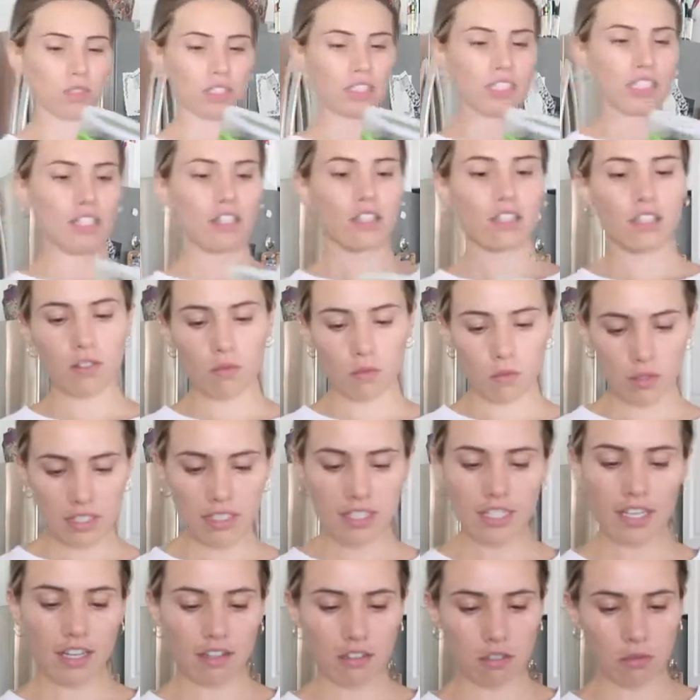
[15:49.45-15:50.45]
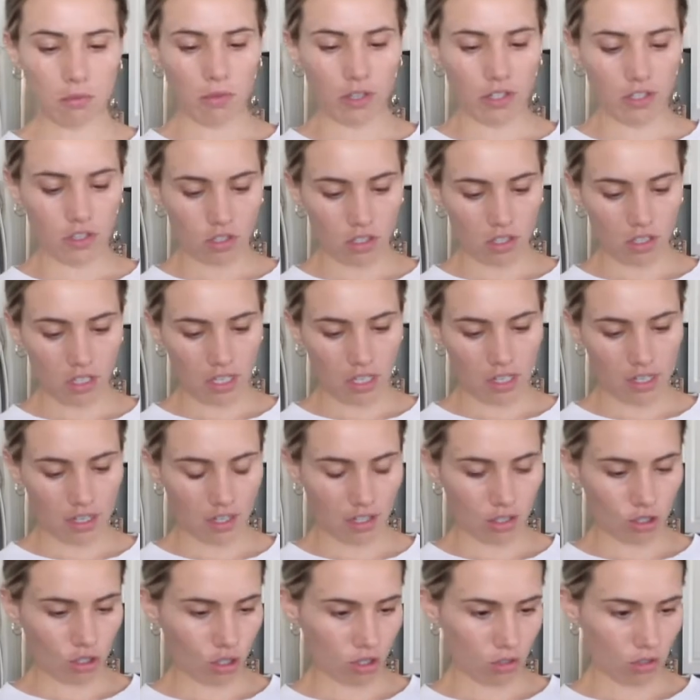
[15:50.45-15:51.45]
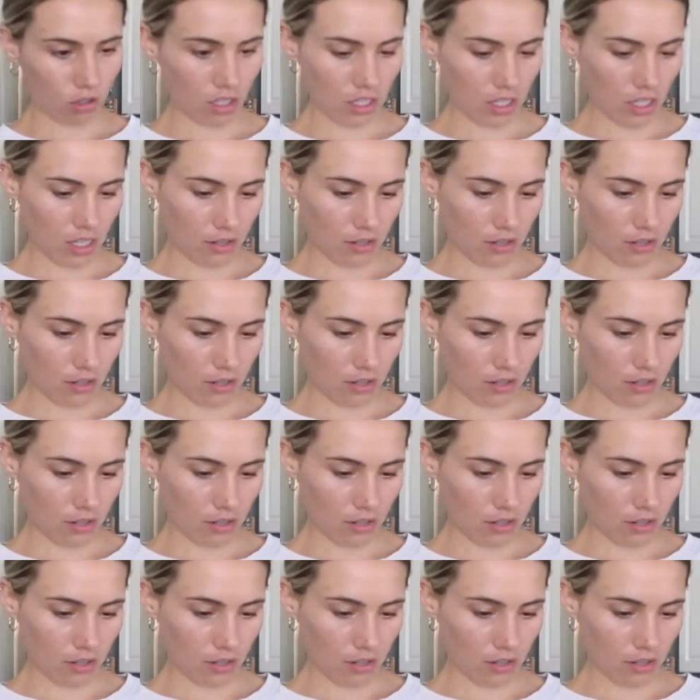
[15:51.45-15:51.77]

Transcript: really good. What's the expiration date actually?